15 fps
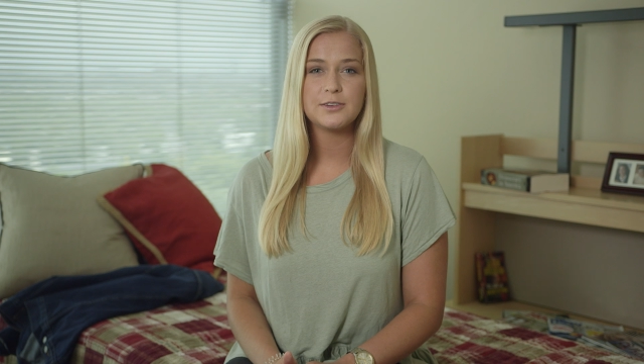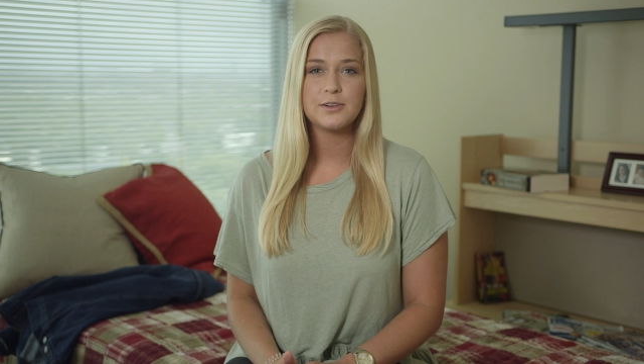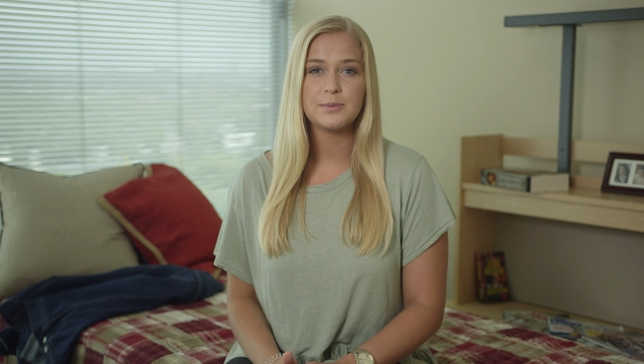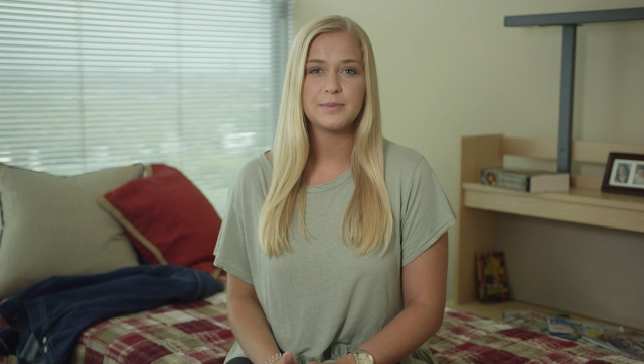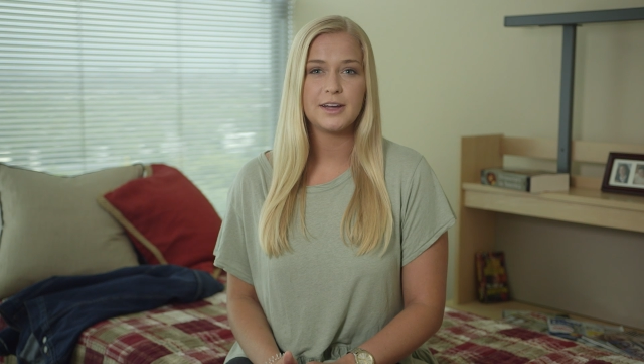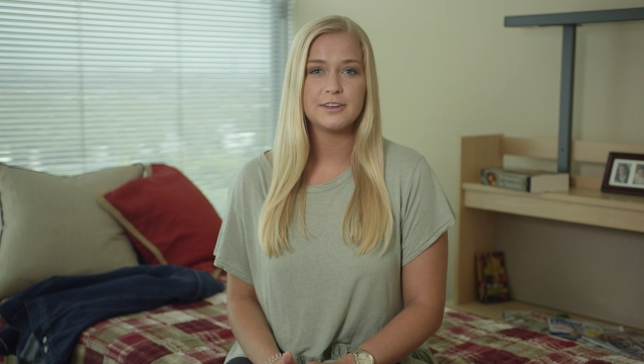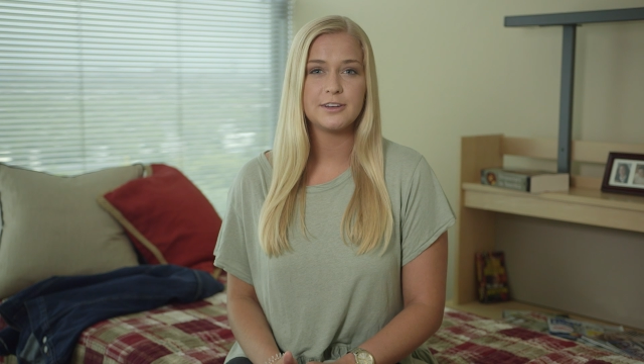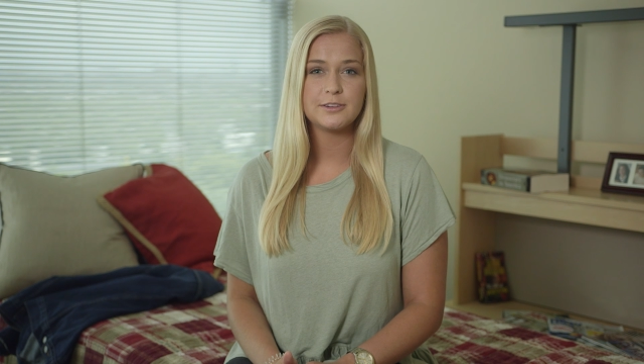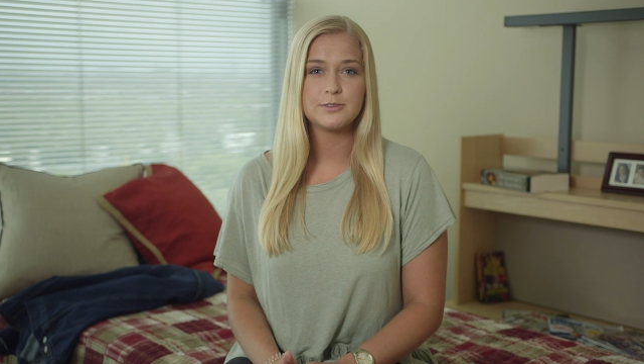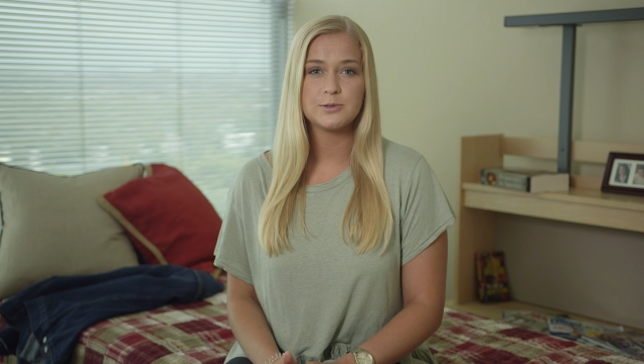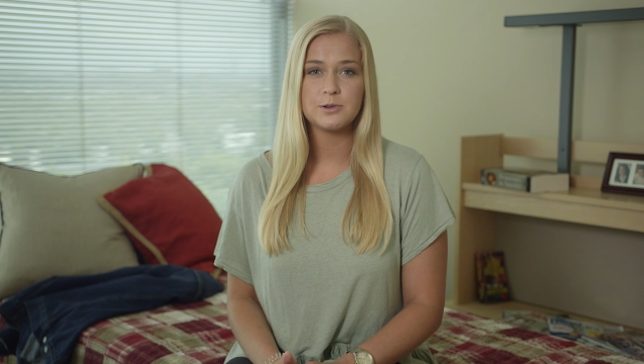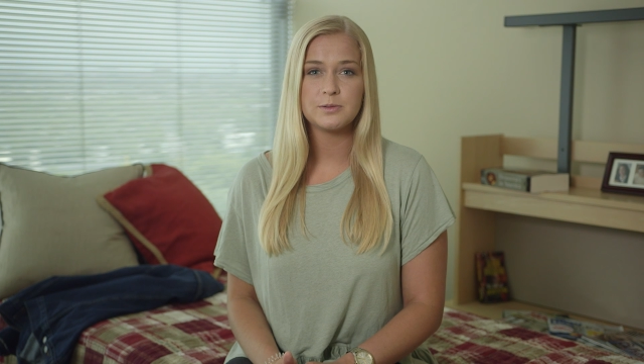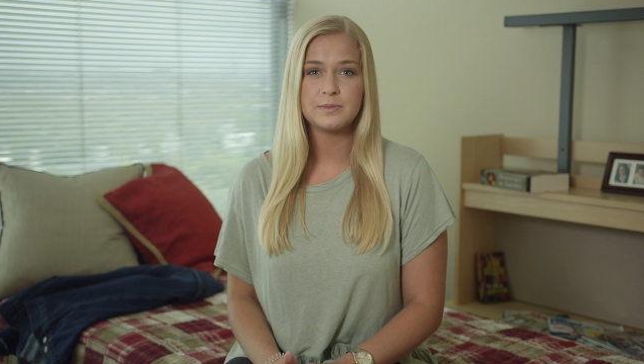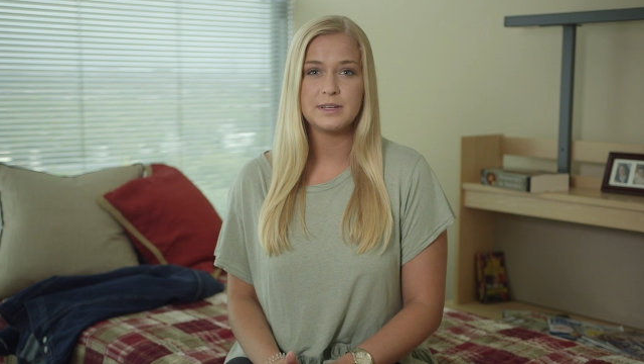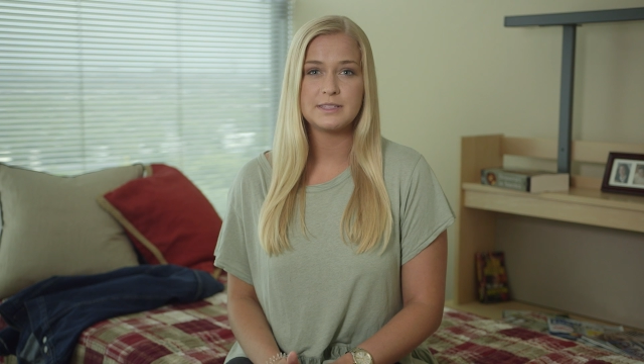to remind your
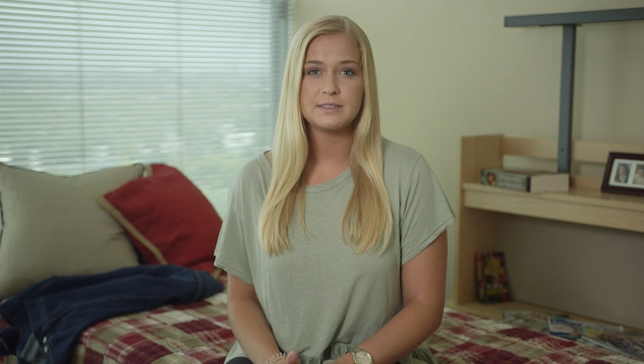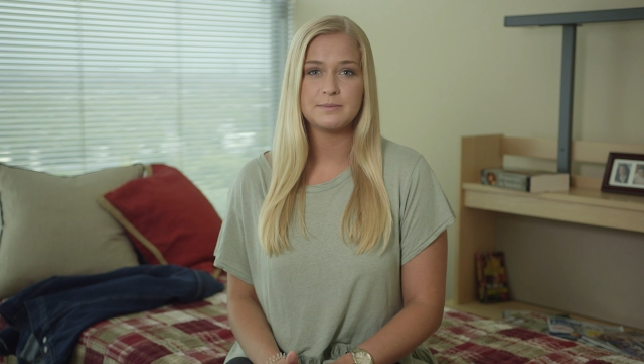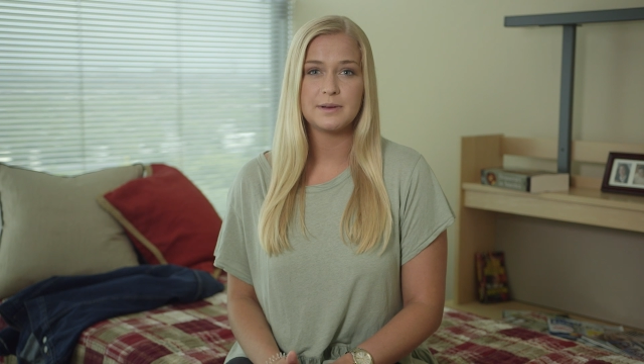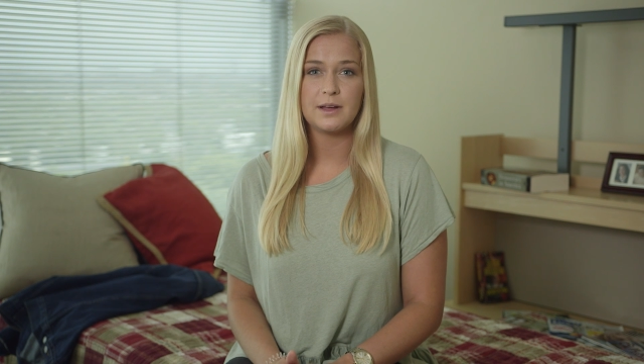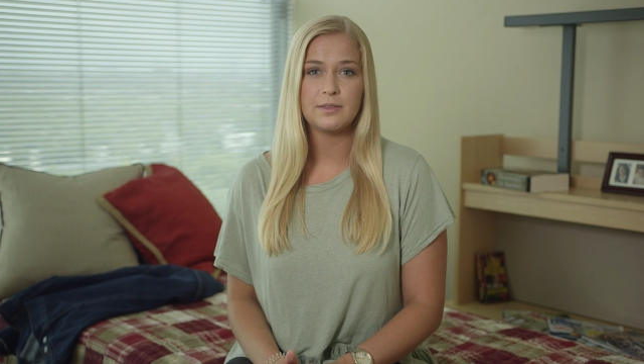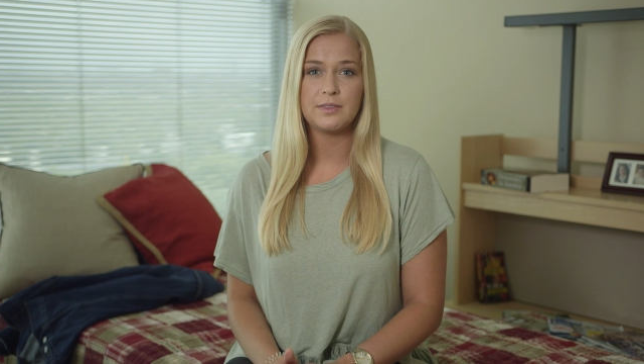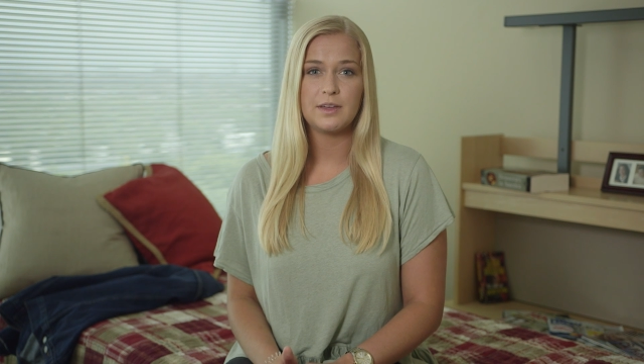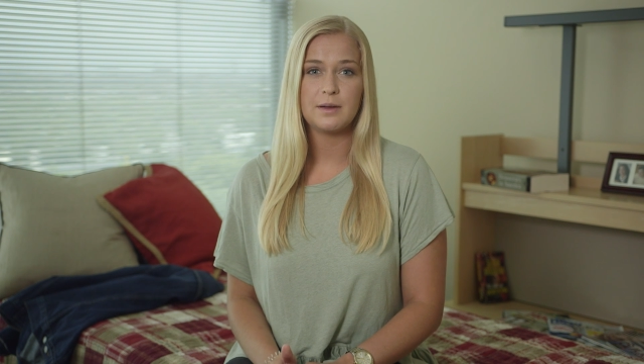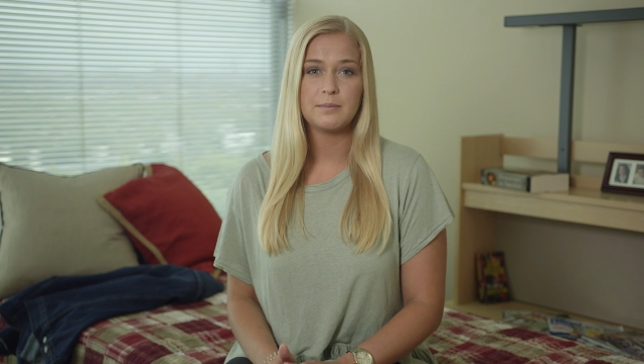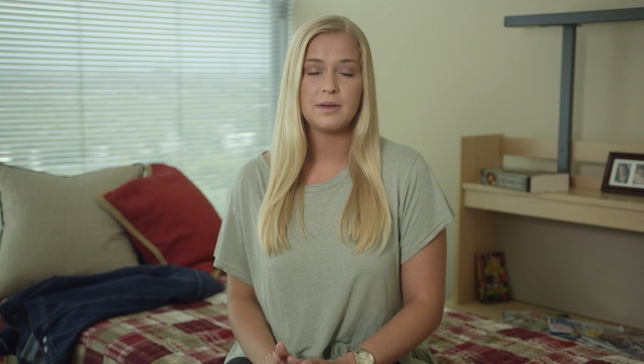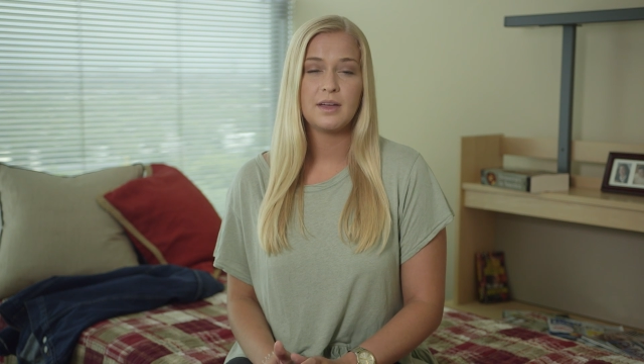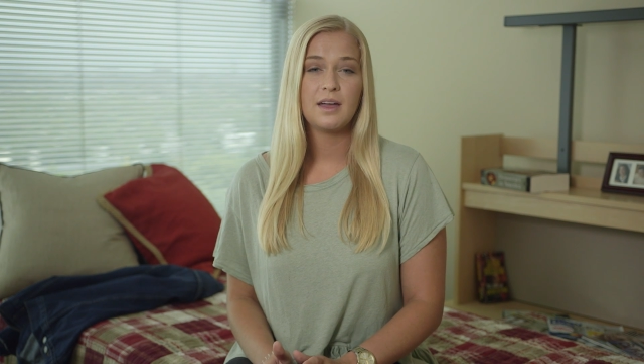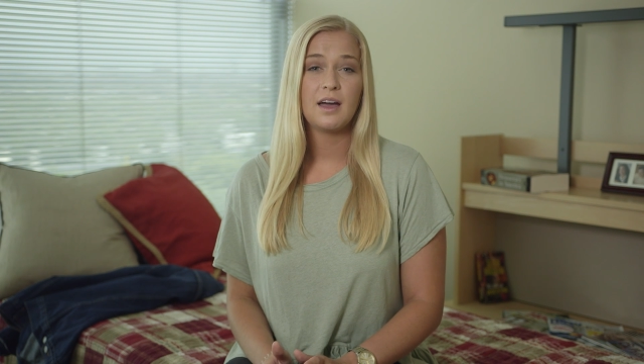dorm mates about them.